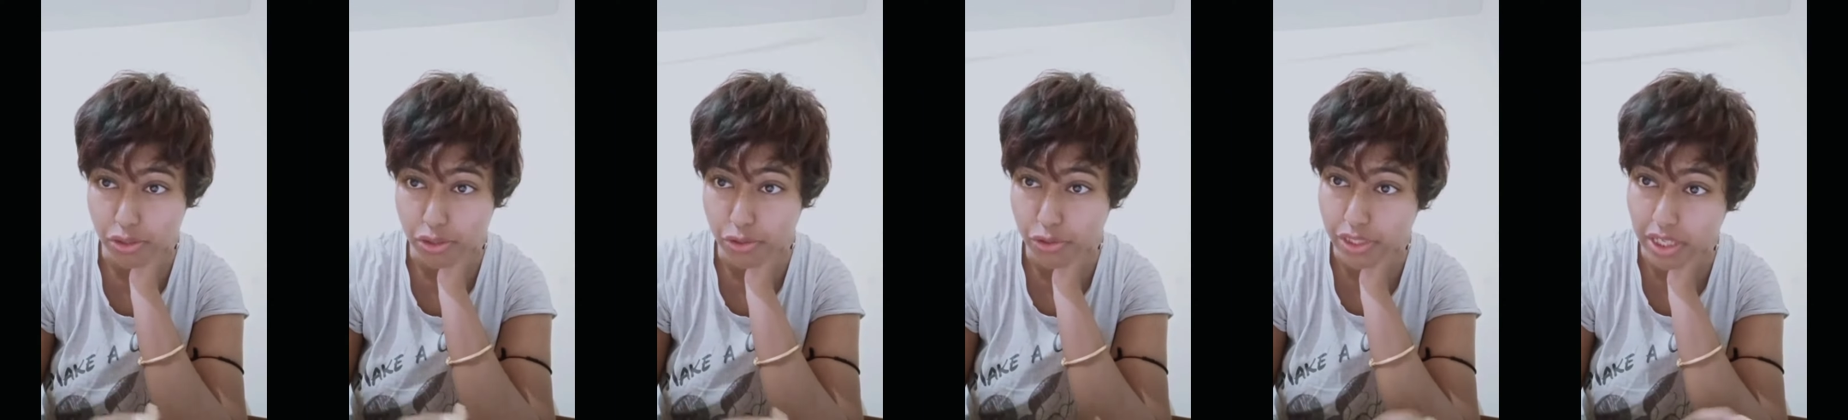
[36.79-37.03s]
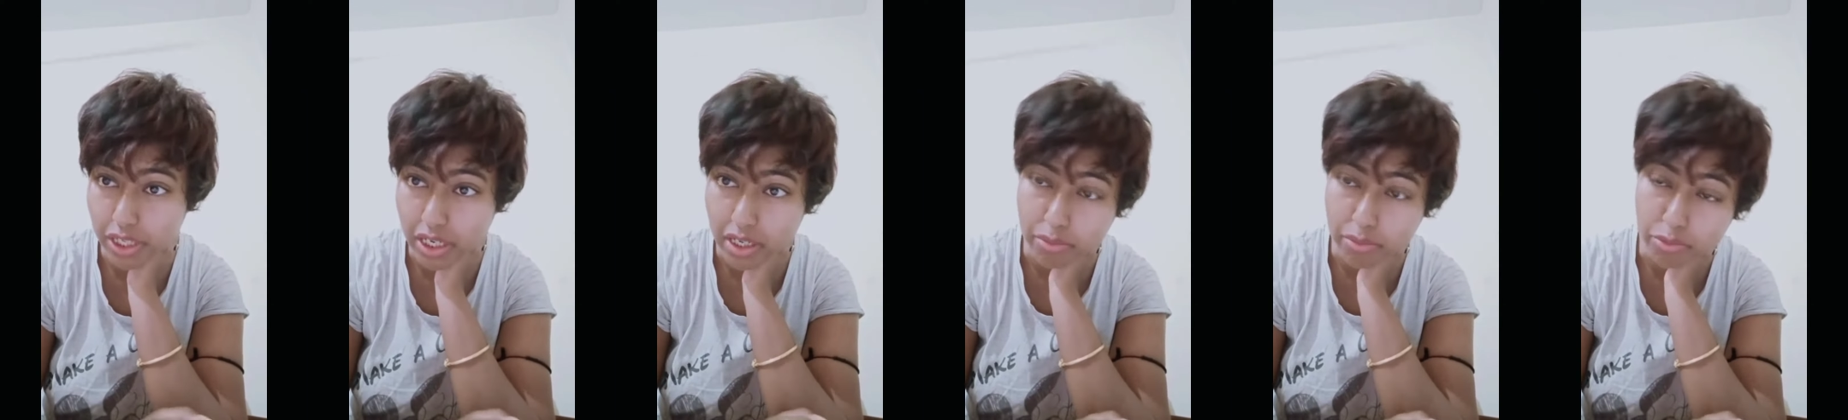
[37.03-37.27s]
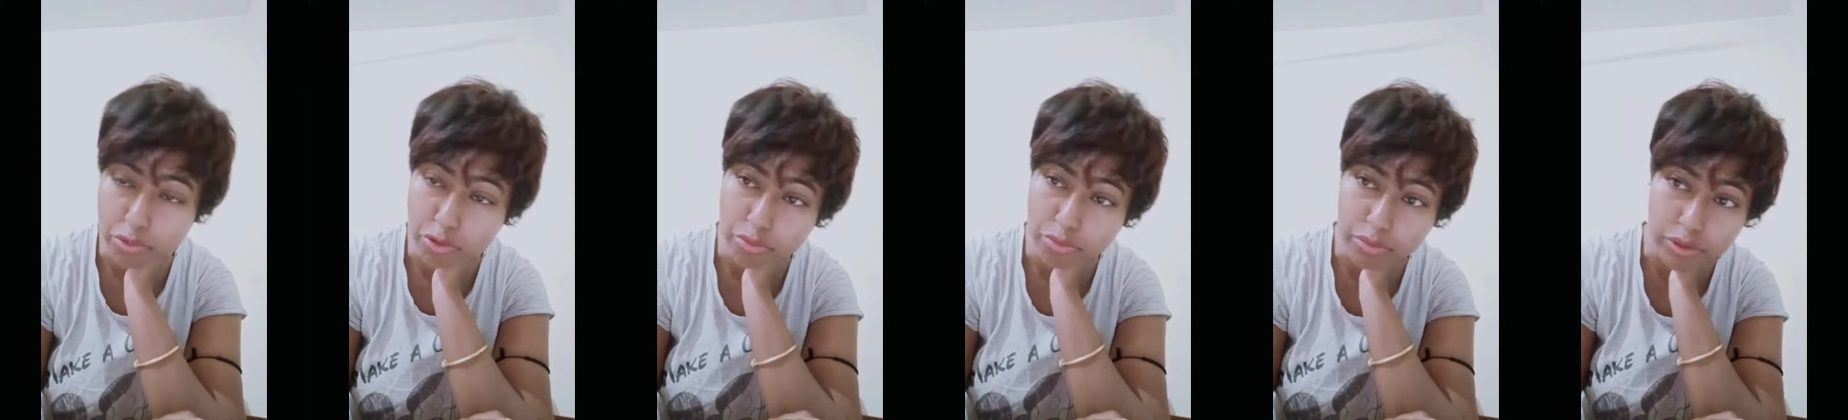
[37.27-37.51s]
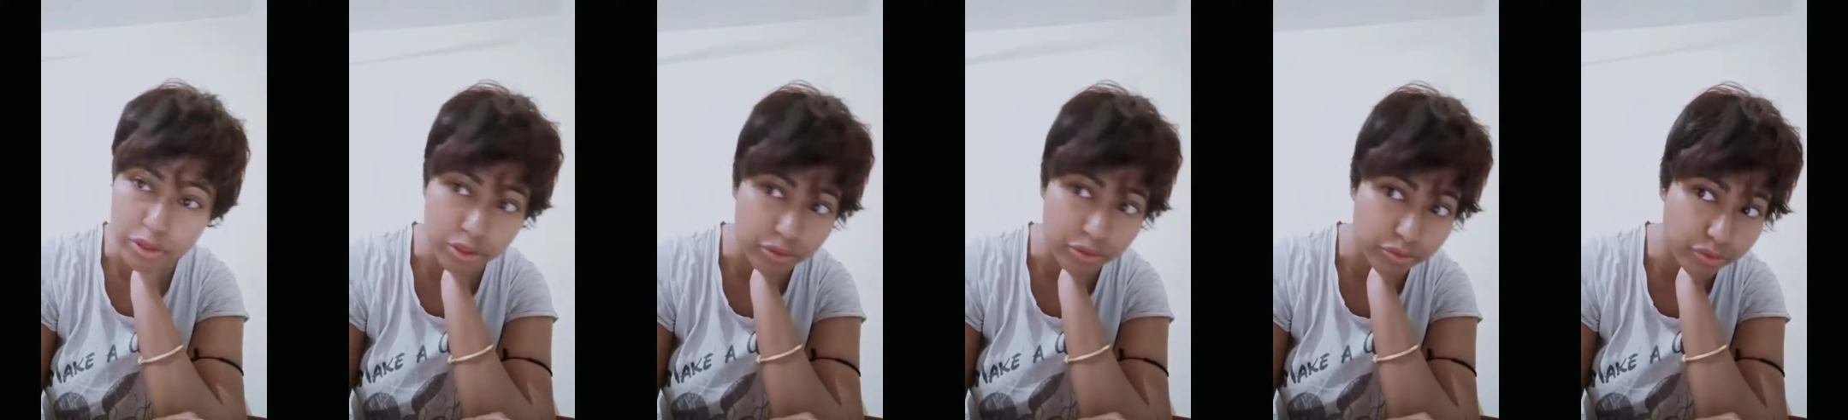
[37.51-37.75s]
to take a
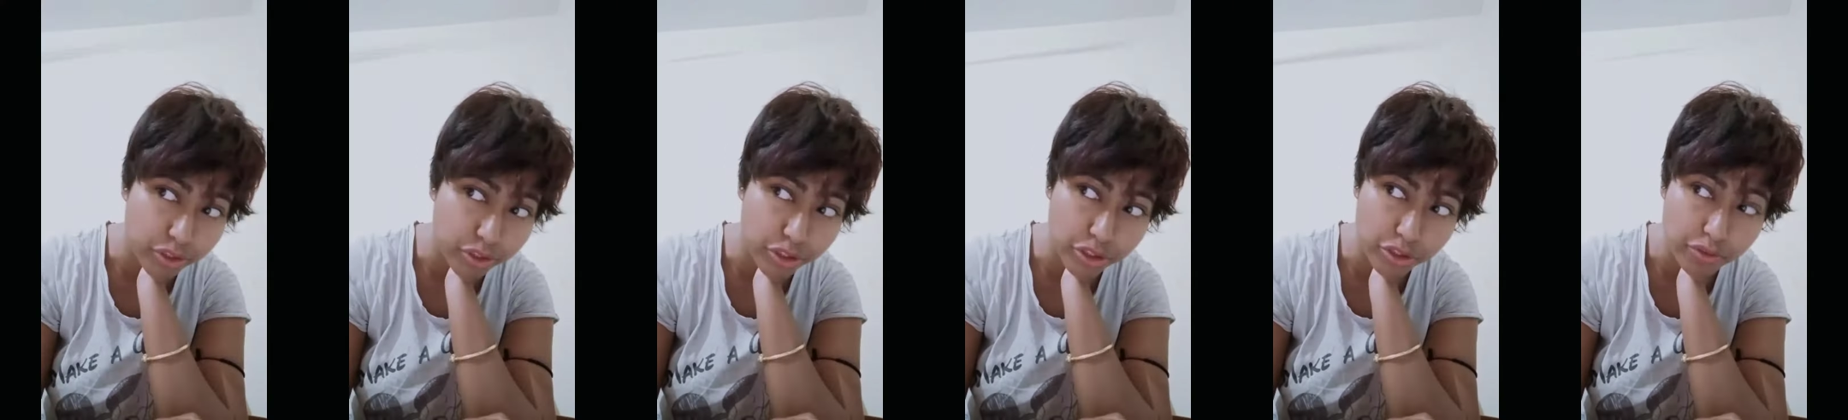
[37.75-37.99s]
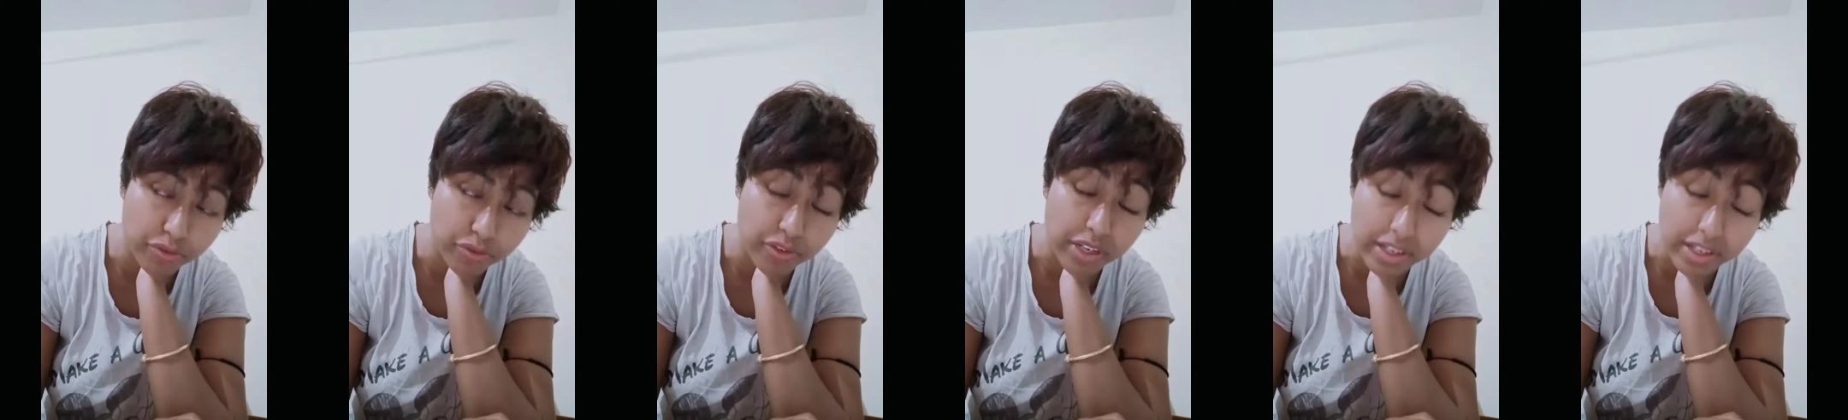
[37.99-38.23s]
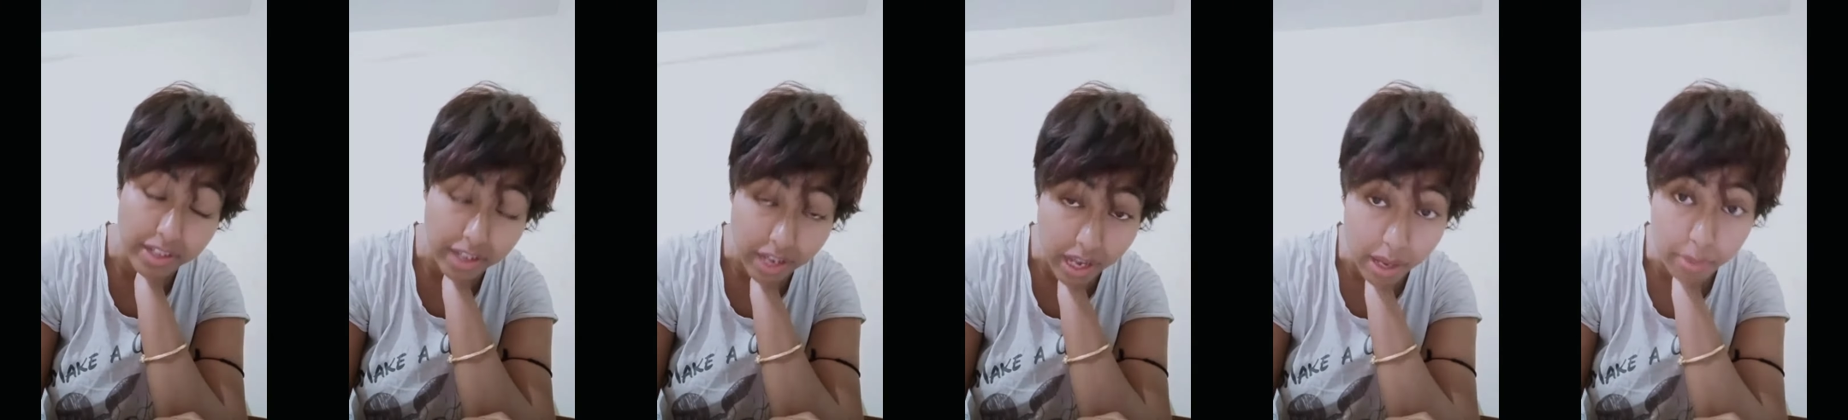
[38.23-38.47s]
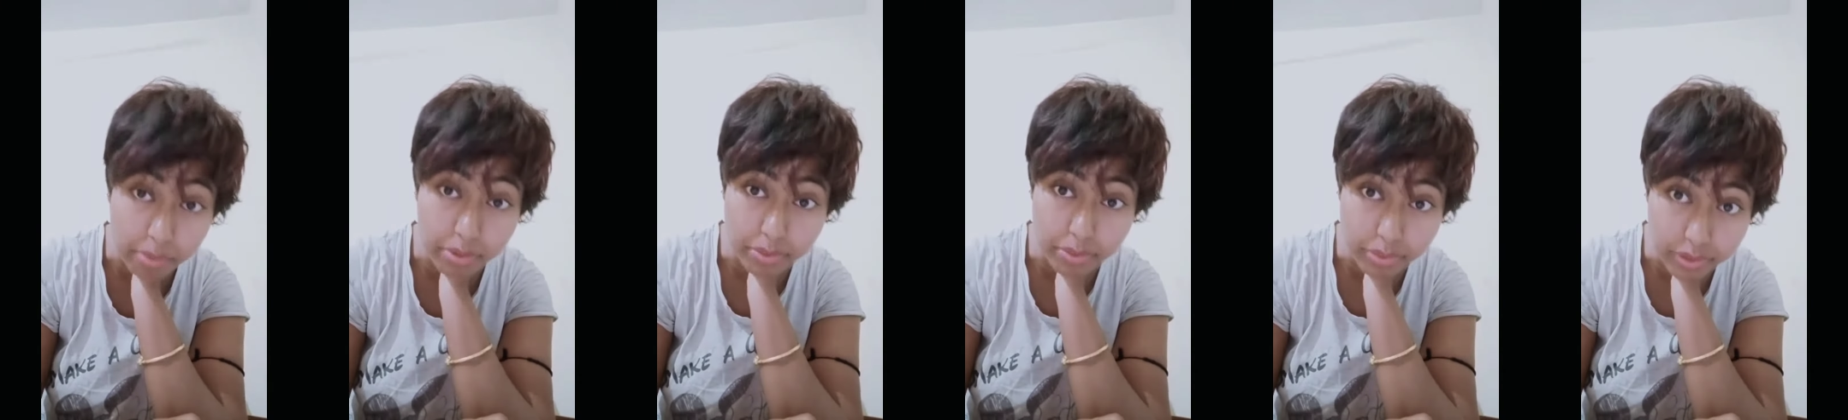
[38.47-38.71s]
moment to wish you a very
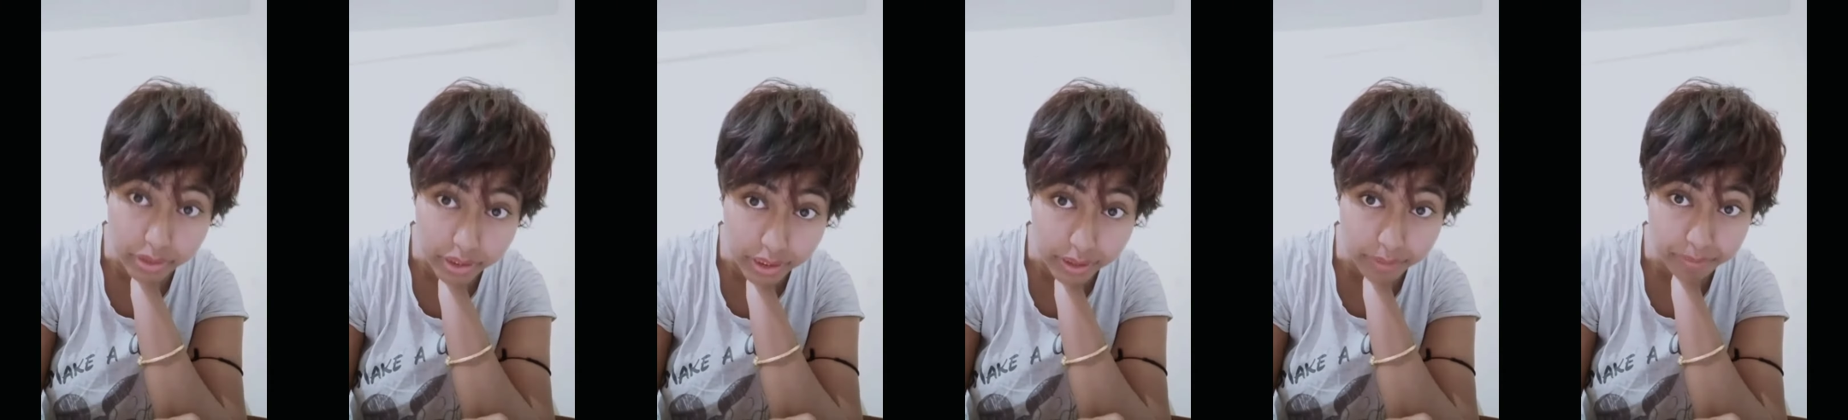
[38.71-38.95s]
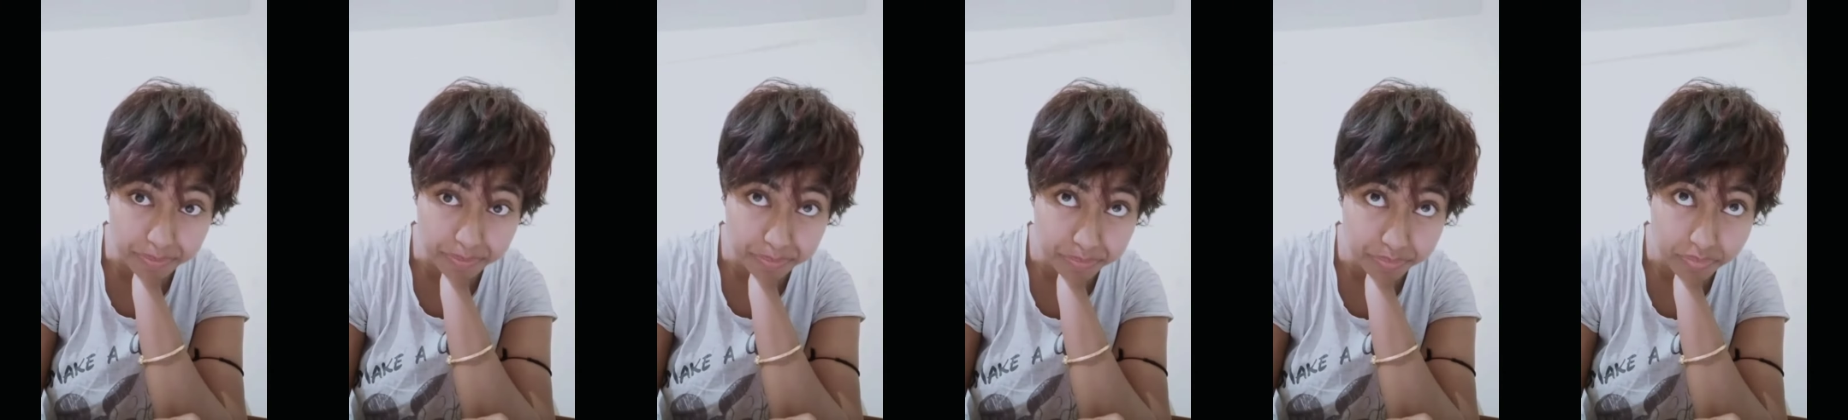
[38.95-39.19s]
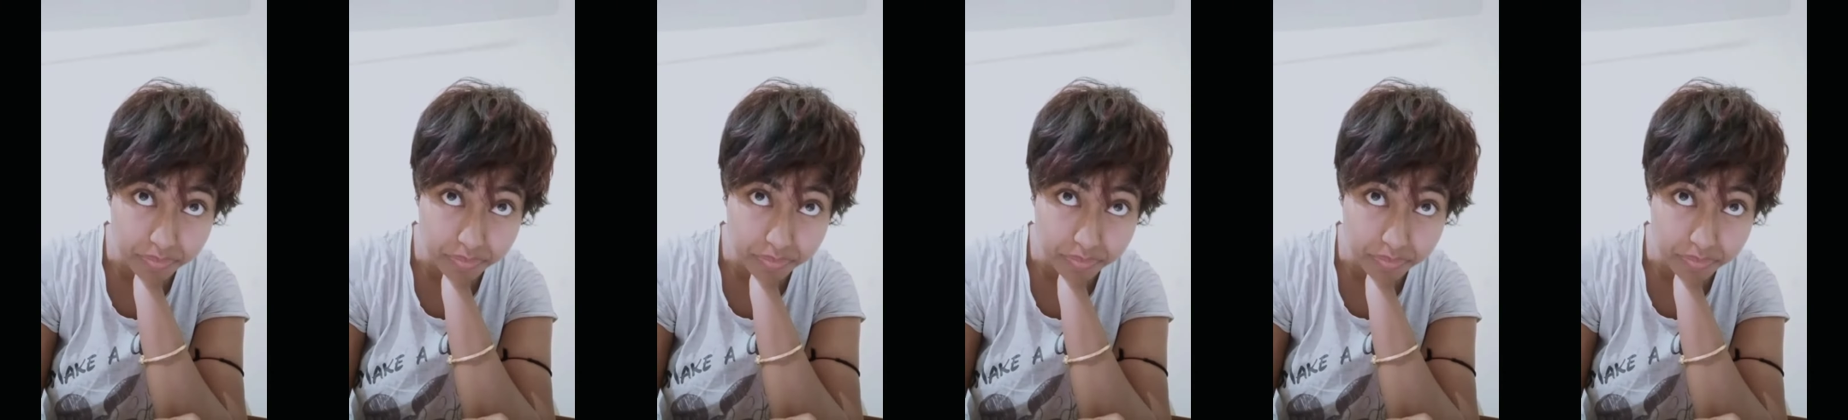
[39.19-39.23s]
happy birthday.